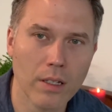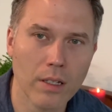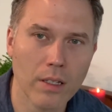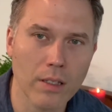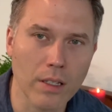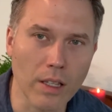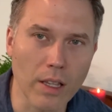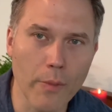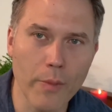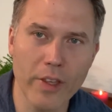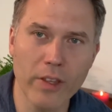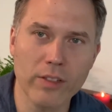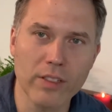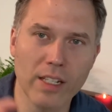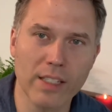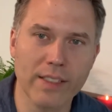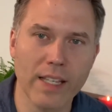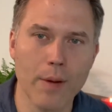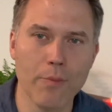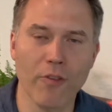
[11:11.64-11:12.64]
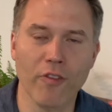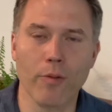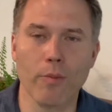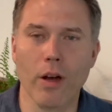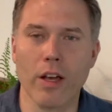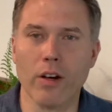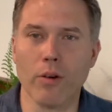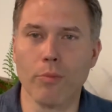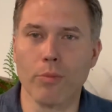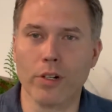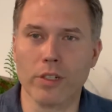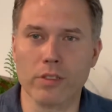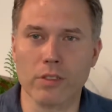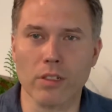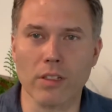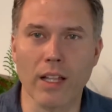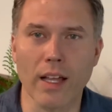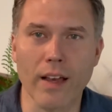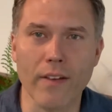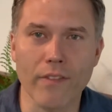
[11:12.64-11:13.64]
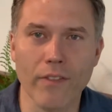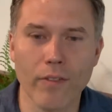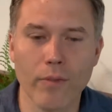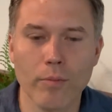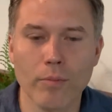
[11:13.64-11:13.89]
Now, let me use an example from my own personal life.